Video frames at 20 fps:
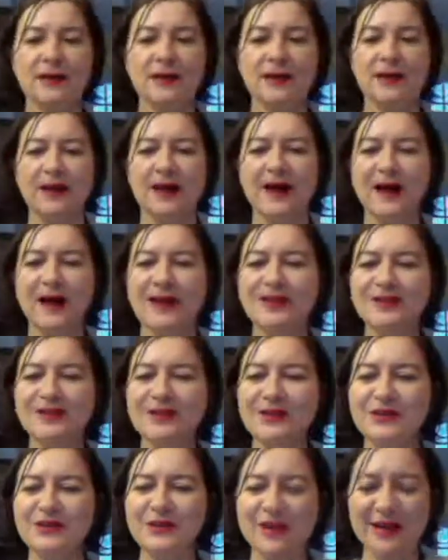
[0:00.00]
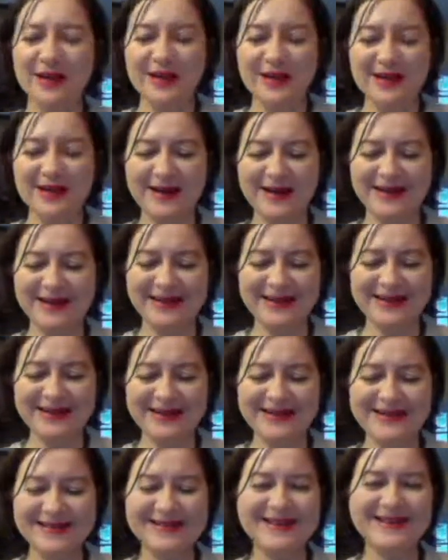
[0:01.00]
Hi, Giovanna.
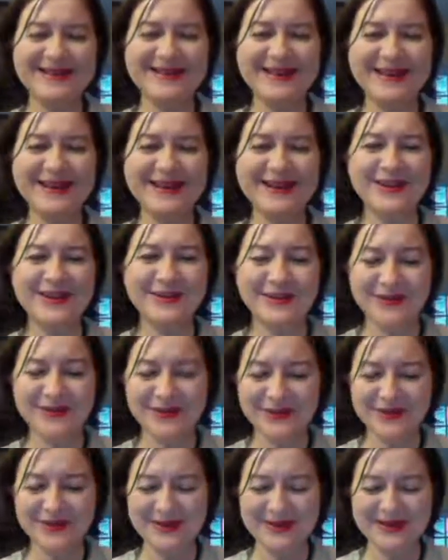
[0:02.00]
Nice to see you.